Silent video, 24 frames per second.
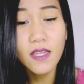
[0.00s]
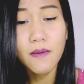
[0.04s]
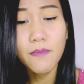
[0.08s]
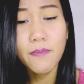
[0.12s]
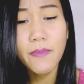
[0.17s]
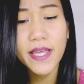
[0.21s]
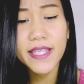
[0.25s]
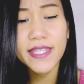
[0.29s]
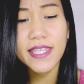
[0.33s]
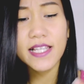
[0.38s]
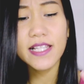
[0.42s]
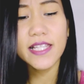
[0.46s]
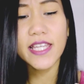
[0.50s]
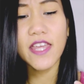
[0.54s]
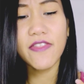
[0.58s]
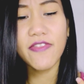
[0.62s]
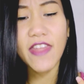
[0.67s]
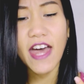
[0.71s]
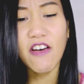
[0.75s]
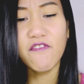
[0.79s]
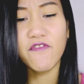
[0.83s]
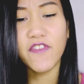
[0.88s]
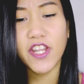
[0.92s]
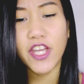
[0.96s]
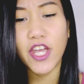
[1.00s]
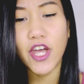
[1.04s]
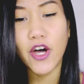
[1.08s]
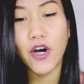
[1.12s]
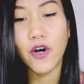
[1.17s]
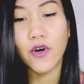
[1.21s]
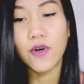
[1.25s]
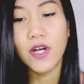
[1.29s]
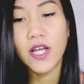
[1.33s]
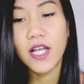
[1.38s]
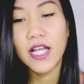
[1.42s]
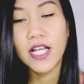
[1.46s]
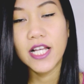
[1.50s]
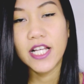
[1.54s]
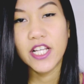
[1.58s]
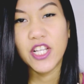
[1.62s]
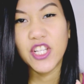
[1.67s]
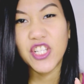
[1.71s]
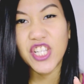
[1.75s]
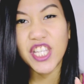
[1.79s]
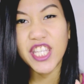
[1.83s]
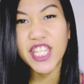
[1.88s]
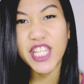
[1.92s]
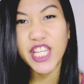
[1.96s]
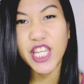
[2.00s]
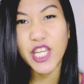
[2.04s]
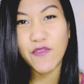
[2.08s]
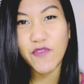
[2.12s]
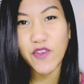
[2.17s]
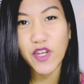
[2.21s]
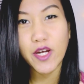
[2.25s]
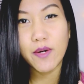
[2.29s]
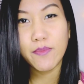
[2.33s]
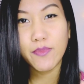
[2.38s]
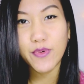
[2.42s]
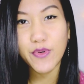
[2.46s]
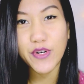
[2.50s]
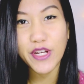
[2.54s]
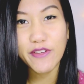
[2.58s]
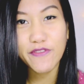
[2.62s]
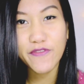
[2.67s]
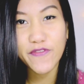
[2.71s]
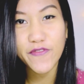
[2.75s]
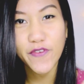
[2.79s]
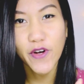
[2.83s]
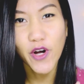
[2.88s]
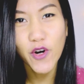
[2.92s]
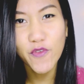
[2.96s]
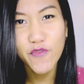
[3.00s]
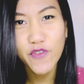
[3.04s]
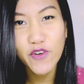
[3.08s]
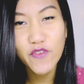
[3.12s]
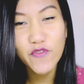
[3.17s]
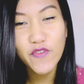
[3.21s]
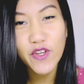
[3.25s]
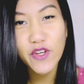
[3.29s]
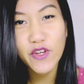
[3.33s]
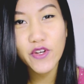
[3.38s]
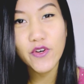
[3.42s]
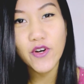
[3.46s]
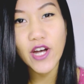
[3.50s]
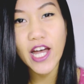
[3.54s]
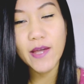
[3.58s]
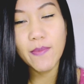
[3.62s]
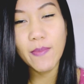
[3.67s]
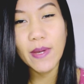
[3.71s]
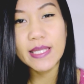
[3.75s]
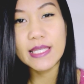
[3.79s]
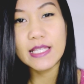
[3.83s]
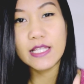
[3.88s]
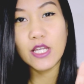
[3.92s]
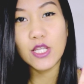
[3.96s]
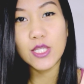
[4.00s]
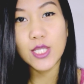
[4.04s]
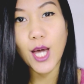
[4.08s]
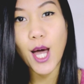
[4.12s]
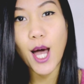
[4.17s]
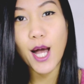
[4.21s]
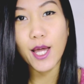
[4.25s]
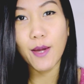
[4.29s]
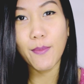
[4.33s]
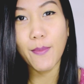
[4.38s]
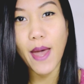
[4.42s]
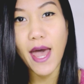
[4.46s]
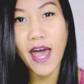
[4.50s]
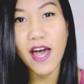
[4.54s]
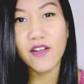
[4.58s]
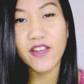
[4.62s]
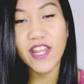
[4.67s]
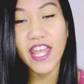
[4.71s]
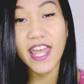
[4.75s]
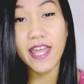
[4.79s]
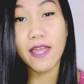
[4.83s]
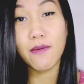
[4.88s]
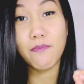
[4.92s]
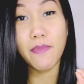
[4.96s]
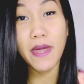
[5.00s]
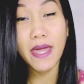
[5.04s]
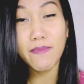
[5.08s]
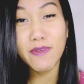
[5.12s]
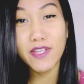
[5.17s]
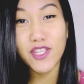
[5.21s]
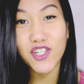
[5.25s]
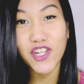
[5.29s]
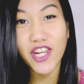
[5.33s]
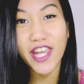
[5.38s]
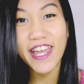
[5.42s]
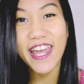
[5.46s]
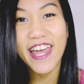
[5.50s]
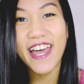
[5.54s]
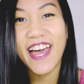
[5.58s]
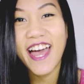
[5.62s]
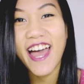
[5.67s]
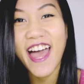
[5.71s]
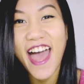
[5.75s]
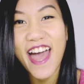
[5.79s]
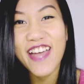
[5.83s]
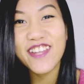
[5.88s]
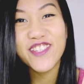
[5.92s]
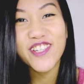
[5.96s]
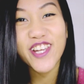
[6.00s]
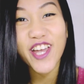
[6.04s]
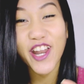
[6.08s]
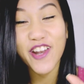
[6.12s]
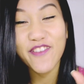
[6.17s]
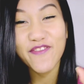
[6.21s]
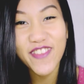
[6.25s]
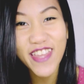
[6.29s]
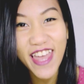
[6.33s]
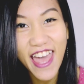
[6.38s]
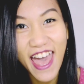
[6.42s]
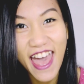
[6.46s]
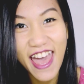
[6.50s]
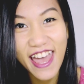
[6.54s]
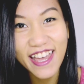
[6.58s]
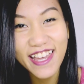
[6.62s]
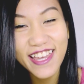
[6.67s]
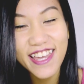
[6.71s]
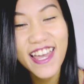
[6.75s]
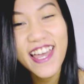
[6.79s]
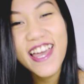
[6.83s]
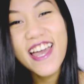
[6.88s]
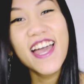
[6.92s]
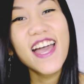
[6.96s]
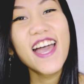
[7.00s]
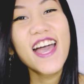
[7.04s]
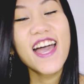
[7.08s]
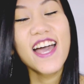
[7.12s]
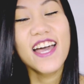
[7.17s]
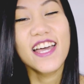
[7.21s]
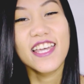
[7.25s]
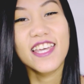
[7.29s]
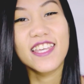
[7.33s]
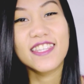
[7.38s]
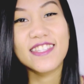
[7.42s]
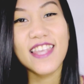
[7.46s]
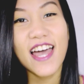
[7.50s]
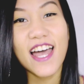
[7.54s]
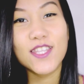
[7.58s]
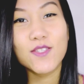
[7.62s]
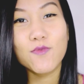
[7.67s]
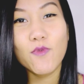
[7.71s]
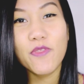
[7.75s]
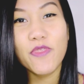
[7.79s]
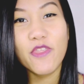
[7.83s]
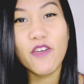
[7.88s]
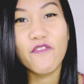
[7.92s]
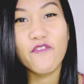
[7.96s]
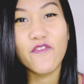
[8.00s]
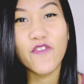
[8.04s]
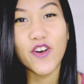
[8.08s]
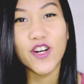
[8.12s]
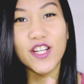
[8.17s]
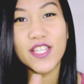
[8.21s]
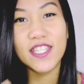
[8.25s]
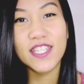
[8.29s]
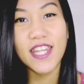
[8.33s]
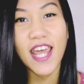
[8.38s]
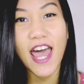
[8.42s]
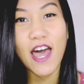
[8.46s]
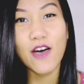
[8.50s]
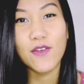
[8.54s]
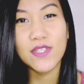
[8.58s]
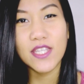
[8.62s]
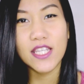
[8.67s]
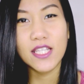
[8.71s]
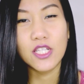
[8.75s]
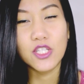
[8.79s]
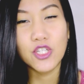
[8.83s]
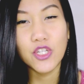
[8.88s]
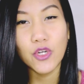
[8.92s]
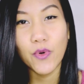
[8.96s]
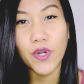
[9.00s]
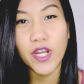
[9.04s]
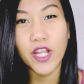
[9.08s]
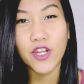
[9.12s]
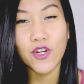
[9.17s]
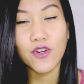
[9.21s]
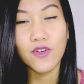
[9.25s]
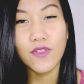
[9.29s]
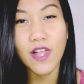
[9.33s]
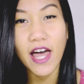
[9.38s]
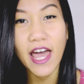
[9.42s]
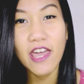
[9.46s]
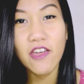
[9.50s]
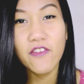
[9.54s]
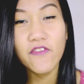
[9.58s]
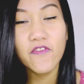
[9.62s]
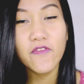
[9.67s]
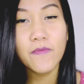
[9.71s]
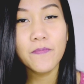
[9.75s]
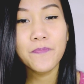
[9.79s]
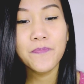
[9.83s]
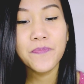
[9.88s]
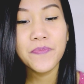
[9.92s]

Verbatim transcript: Basically in that video, just to give you a brief overview, I basically talk about a baby chick hatching out of the egg because that's what the first house is doing in your life.